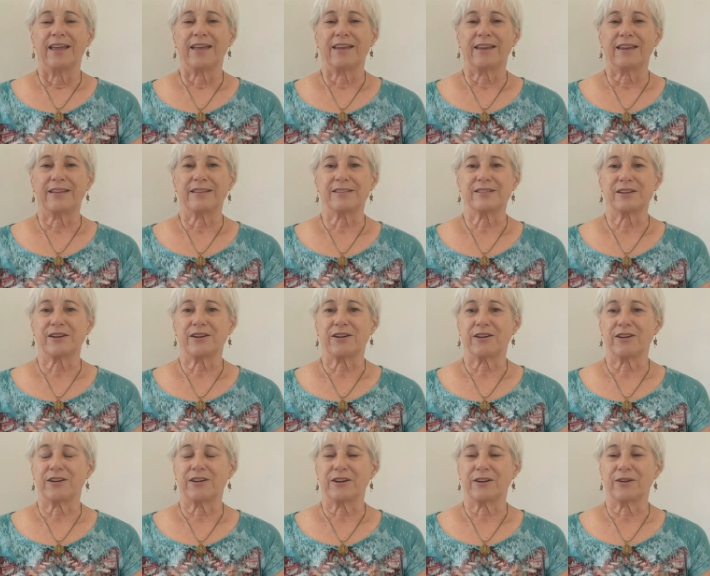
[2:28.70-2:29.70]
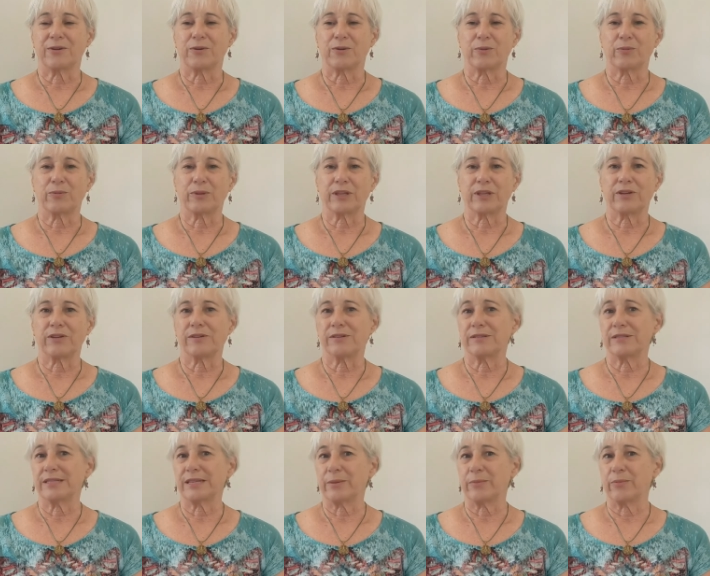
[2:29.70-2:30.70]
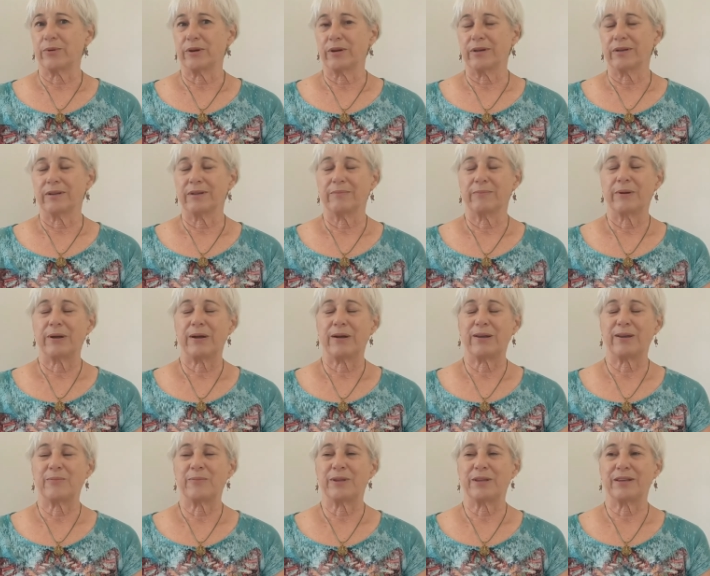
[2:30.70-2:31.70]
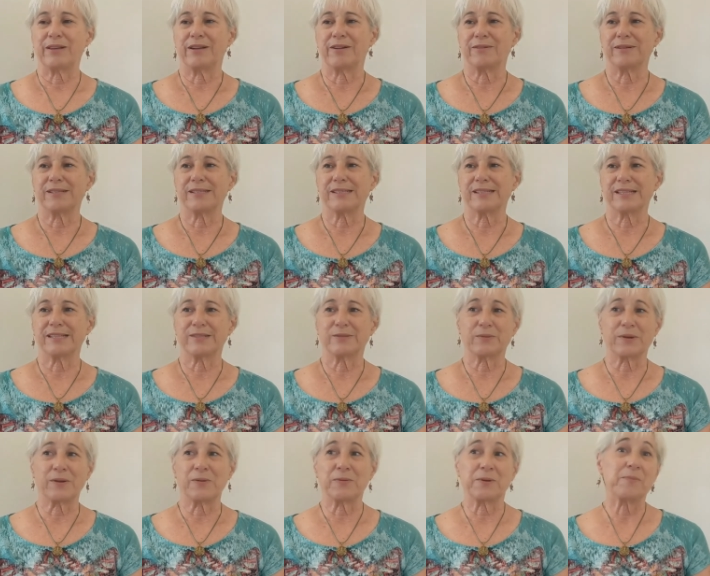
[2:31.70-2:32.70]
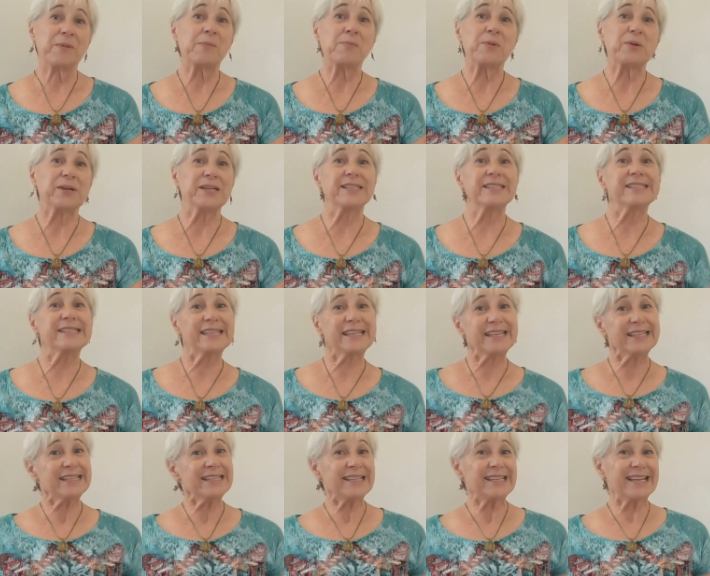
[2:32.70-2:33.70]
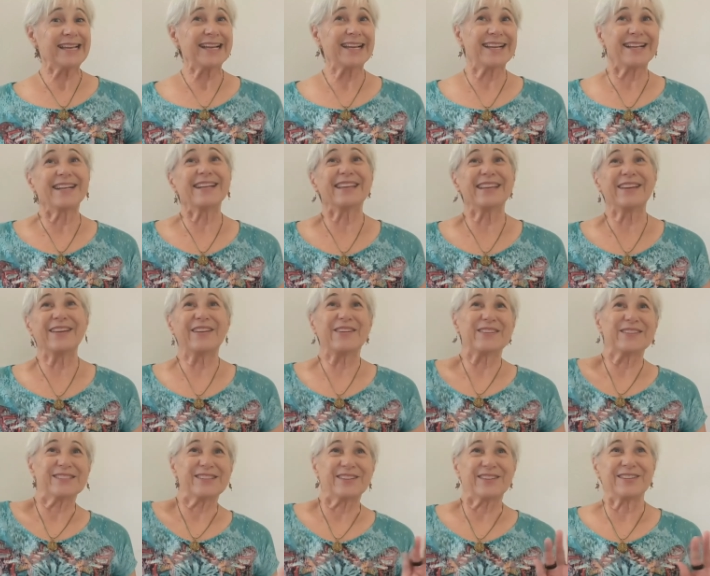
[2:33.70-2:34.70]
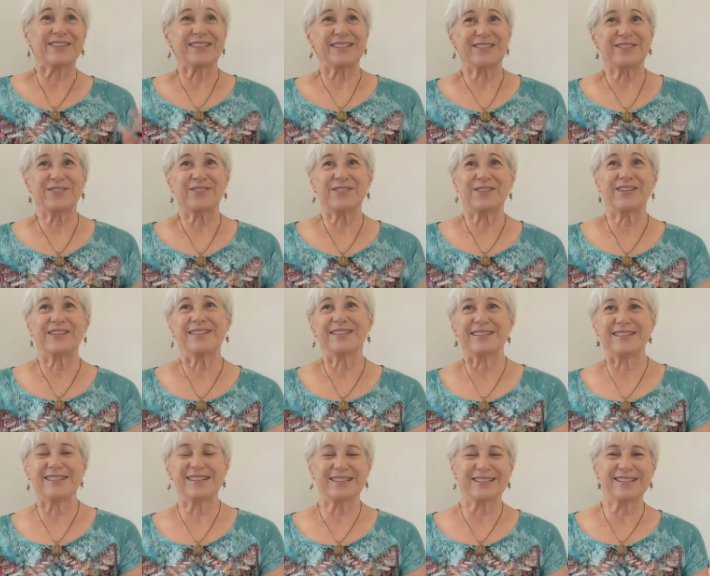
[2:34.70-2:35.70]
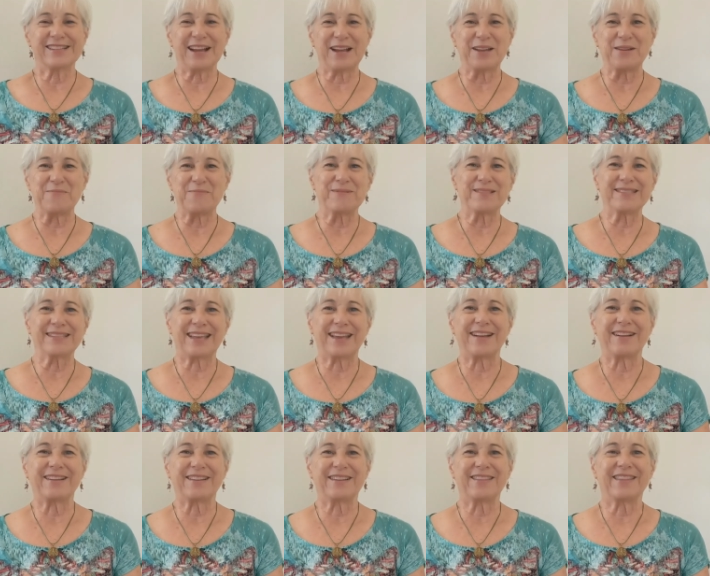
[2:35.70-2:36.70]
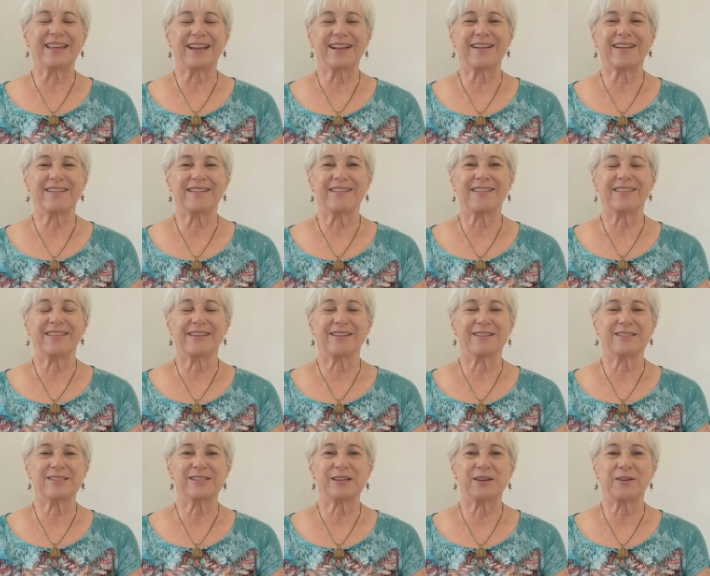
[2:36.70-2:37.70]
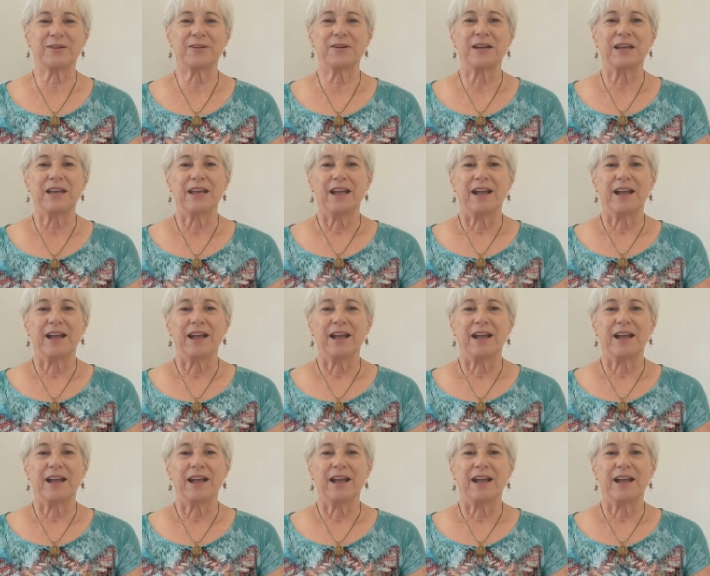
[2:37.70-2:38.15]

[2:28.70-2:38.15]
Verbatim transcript: And as our group leader, Deborah Poneman, always says, well, remember, it's India, you know, and they're on a different time scale and that kind of thing. So